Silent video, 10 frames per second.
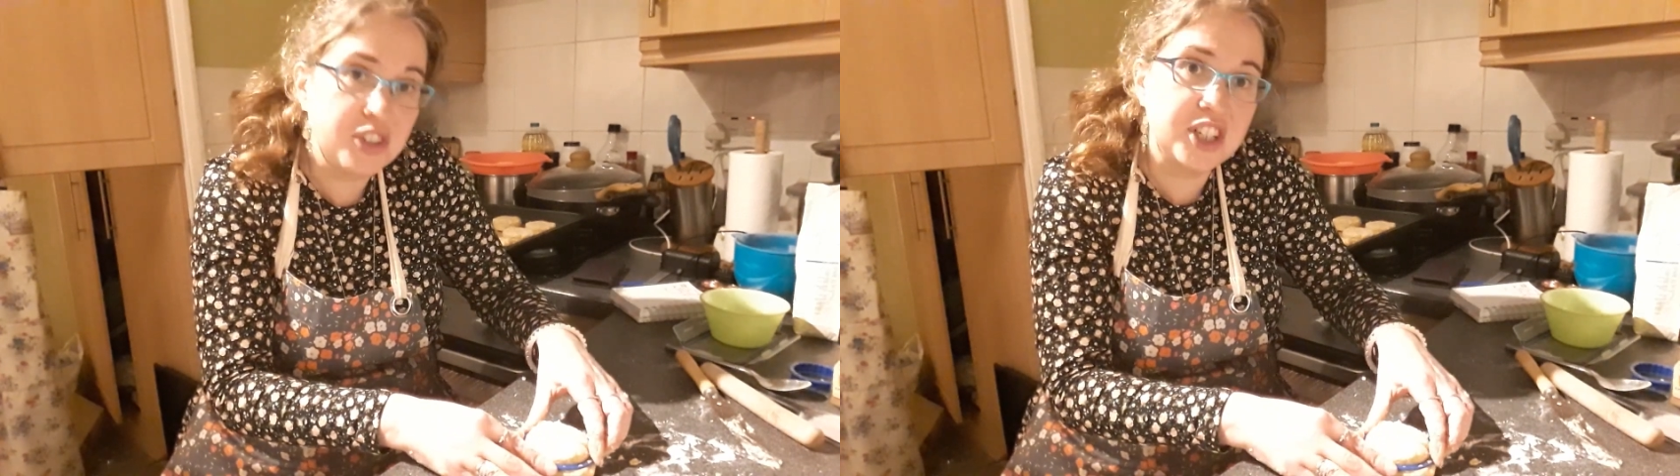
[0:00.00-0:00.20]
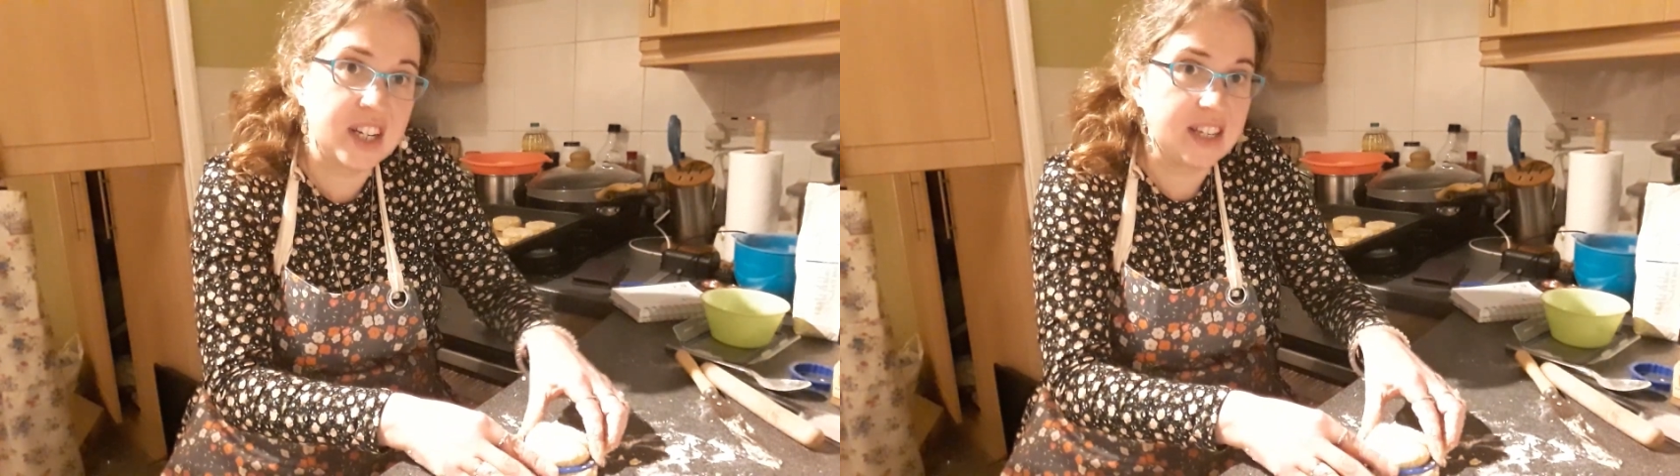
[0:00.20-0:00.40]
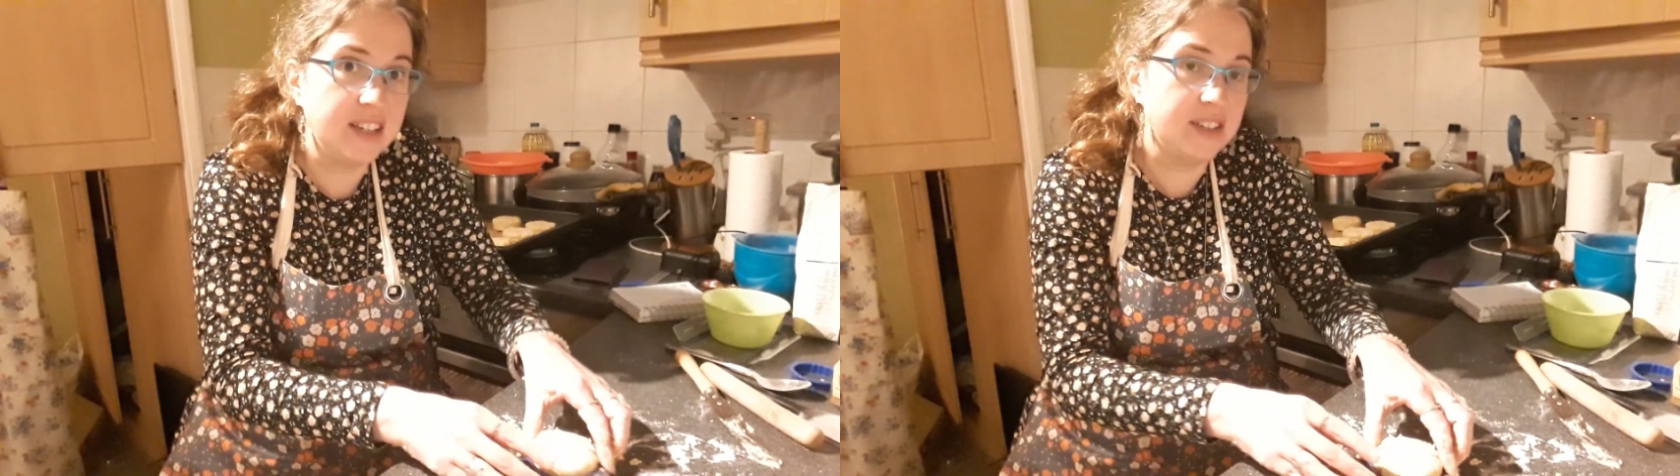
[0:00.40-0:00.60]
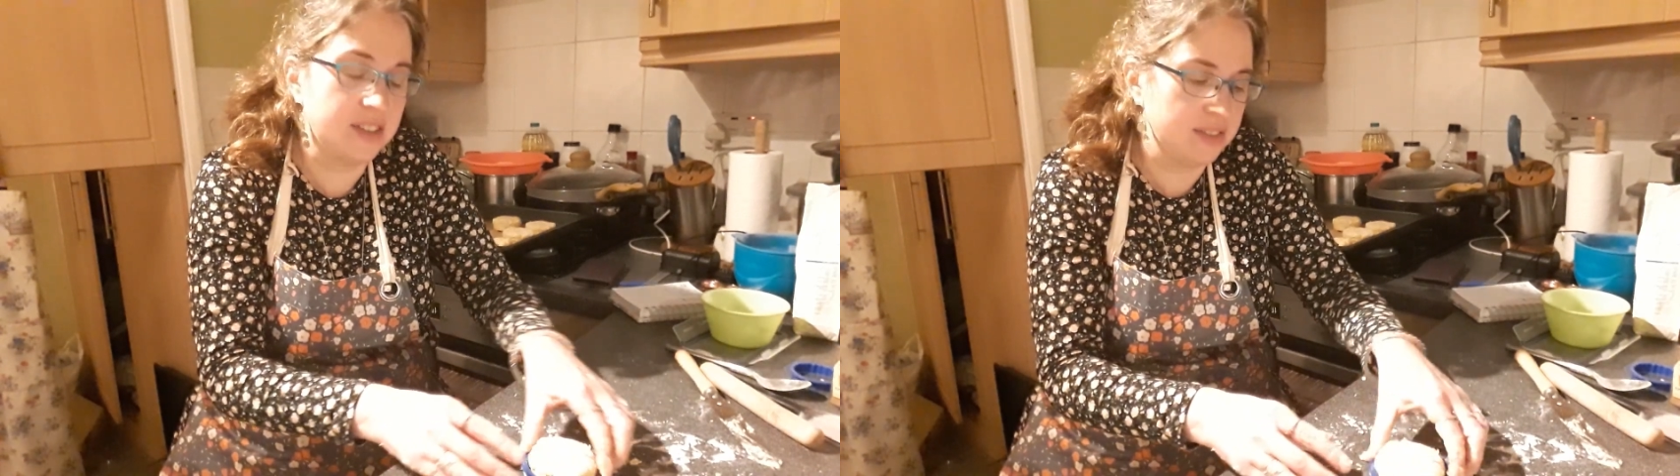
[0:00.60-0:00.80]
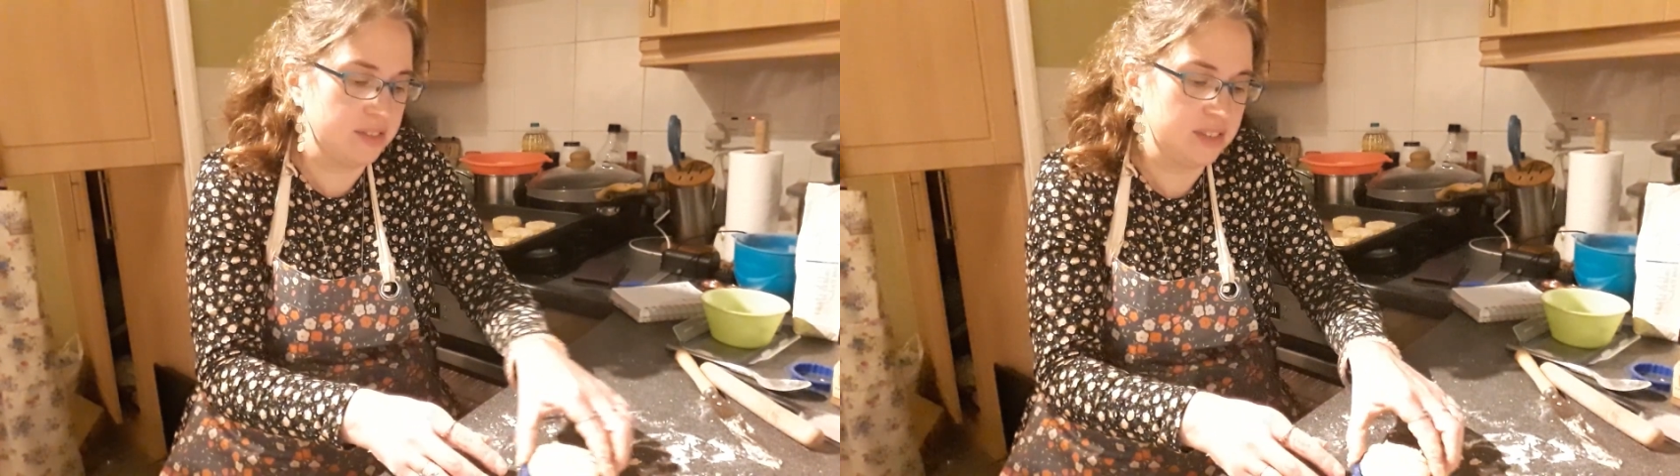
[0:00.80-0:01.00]

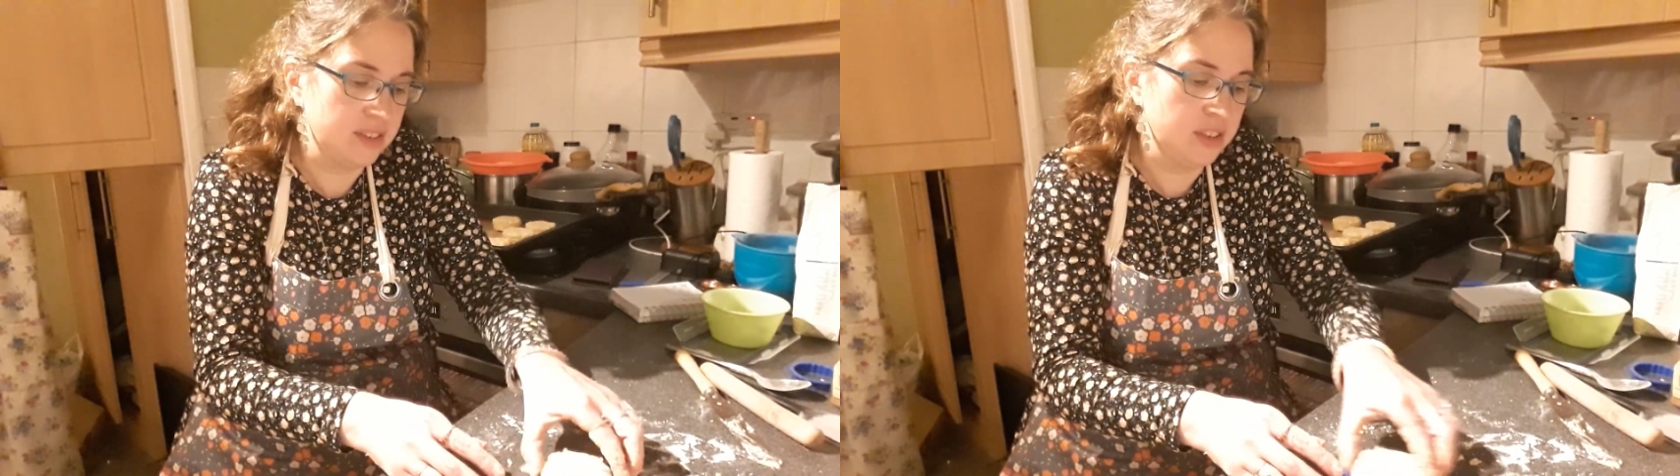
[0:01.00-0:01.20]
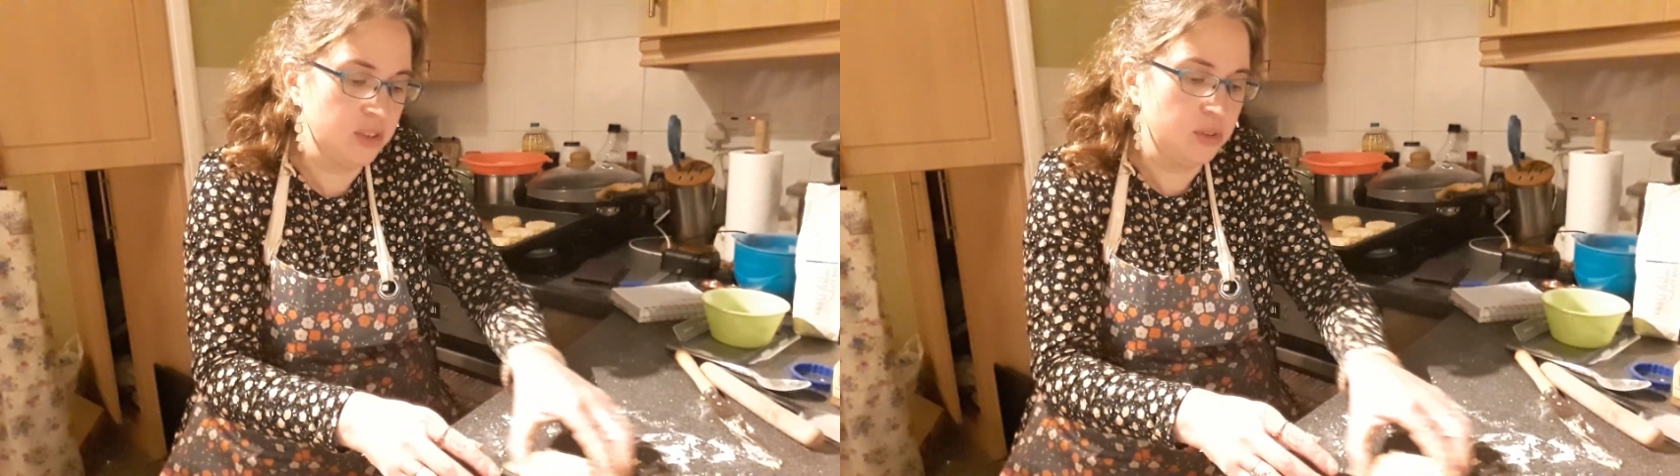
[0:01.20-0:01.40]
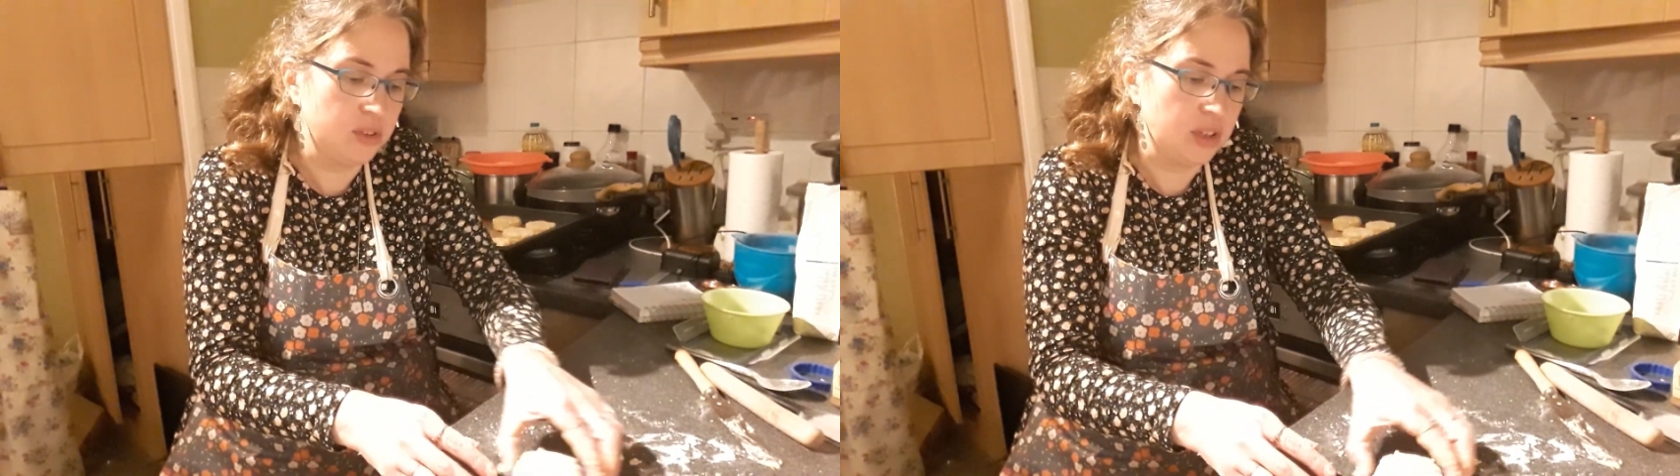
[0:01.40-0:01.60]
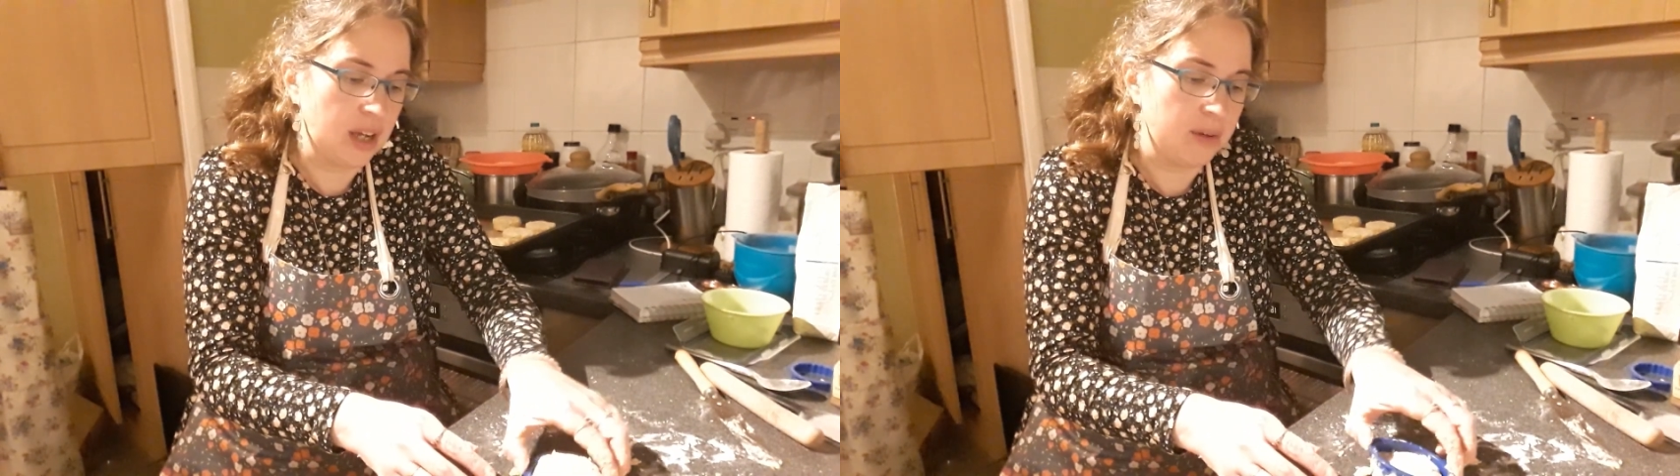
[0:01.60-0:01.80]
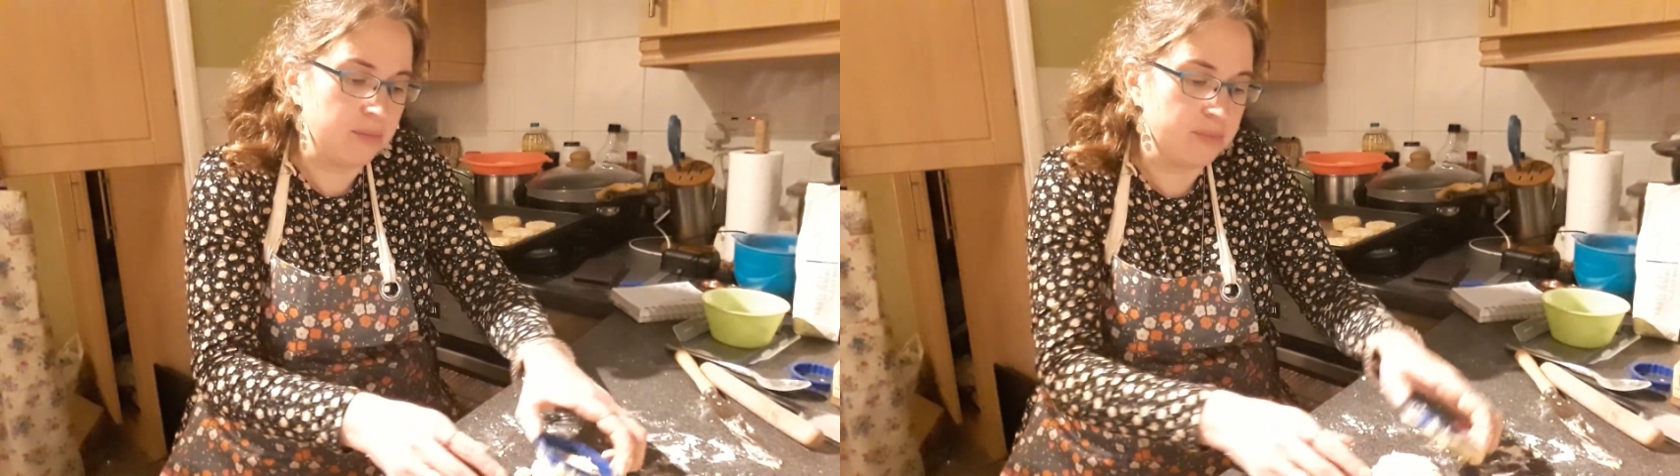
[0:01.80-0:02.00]
cheese,
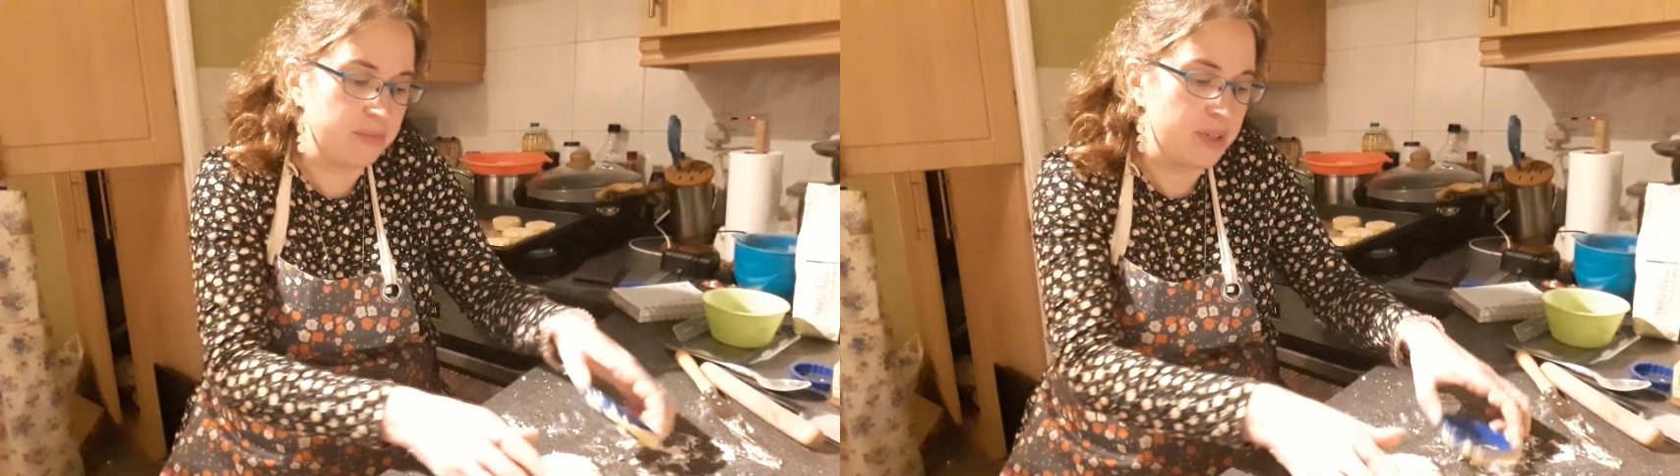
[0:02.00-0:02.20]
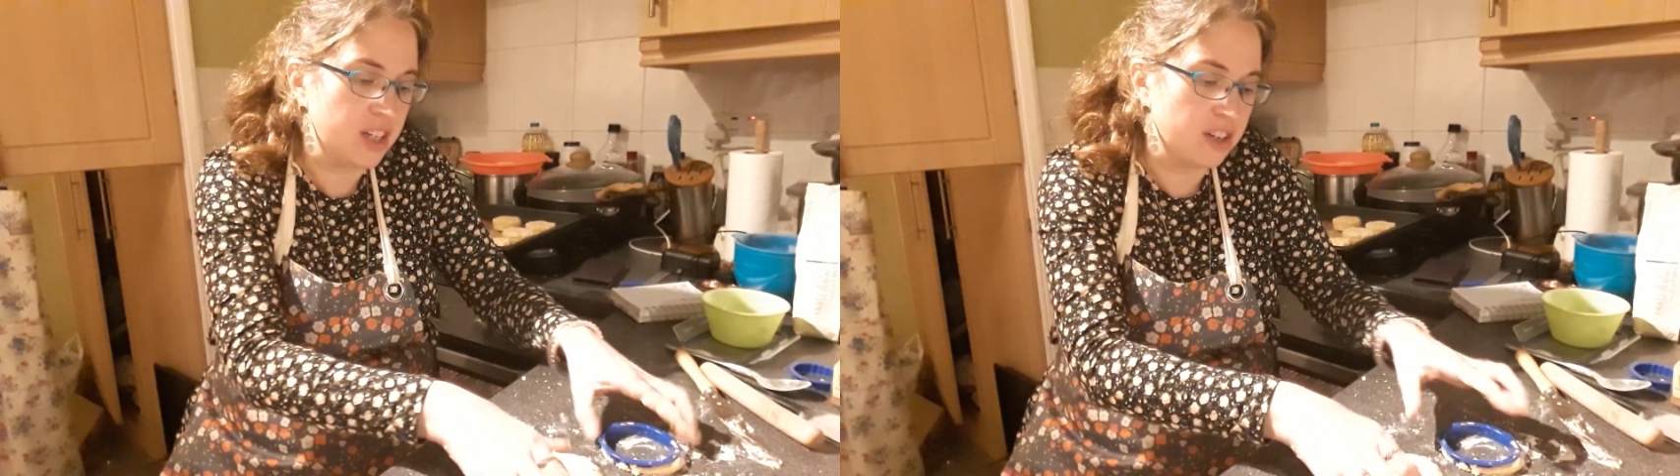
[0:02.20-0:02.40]
a bit like a